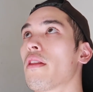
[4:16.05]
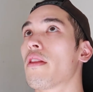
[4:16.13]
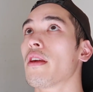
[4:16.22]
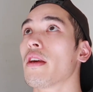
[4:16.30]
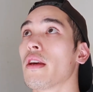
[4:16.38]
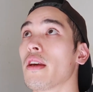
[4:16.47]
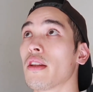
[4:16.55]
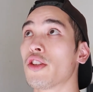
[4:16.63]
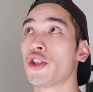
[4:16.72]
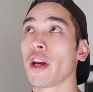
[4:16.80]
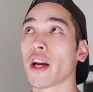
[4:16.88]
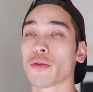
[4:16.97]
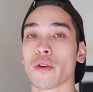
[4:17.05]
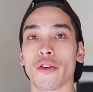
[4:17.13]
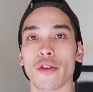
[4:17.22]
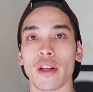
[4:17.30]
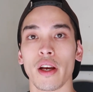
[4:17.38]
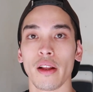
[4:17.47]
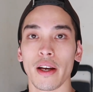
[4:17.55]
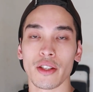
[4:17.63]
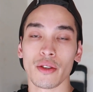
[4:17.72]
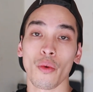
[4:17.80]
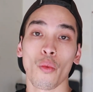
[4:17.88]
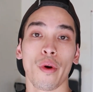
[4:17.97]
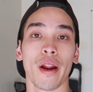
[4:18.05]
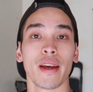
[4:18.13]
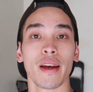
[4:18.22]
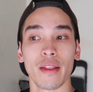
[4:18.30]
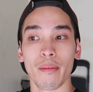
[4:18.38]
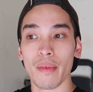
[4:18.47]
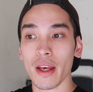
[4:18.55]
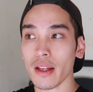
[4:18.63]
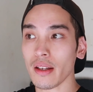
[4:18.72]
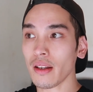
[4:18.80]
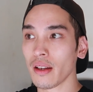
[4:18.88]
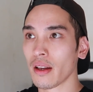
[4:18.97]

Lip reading: the Jzx100 taillights, when I get them in,